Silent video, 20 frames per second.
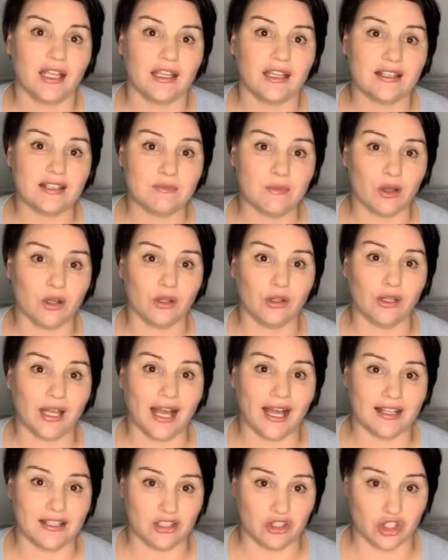Gizmo
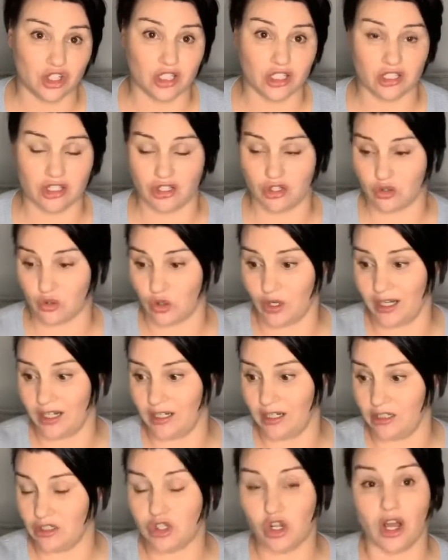has just destroyed
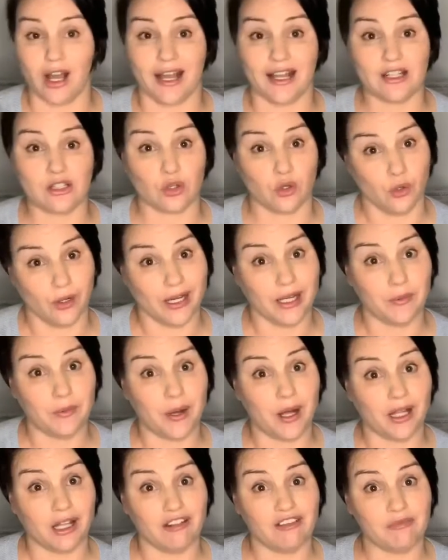an entire toy
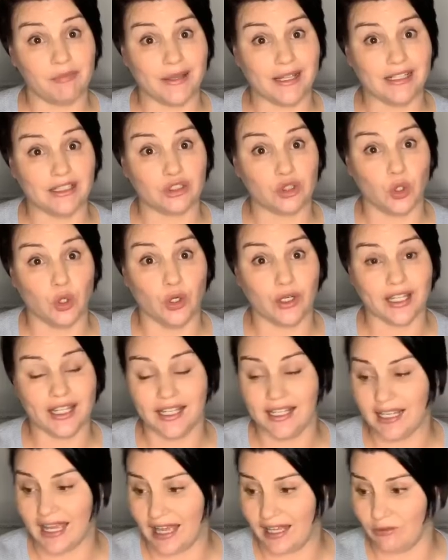while I've been
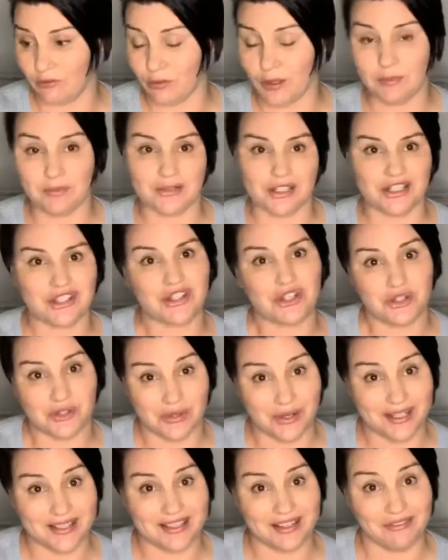talking and ripped it to
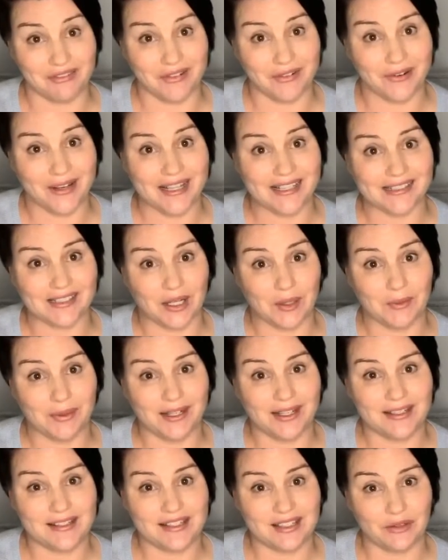shreds everywhere, so I'm
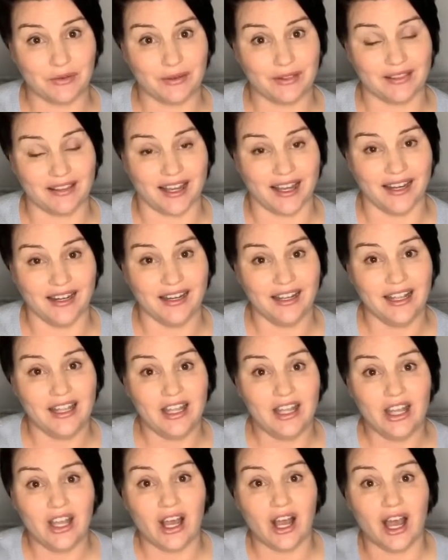going to deal with that.
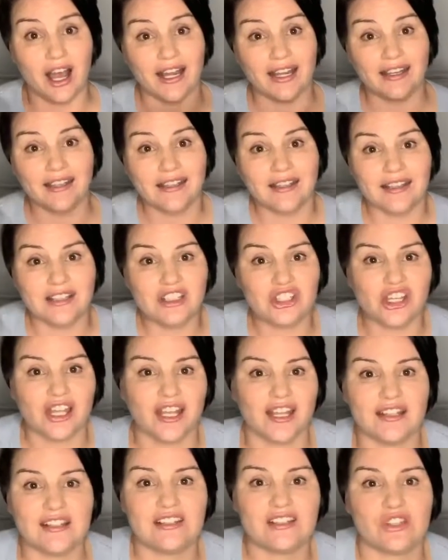I didn't get a
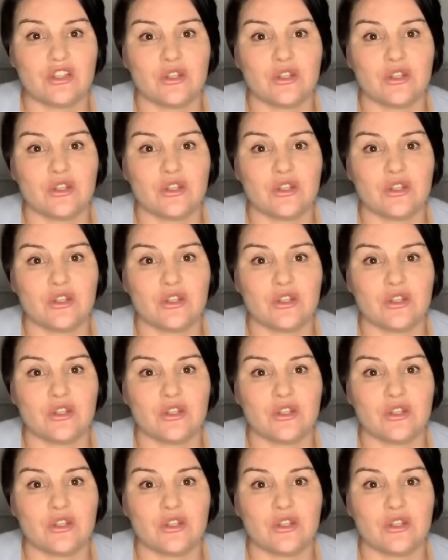chance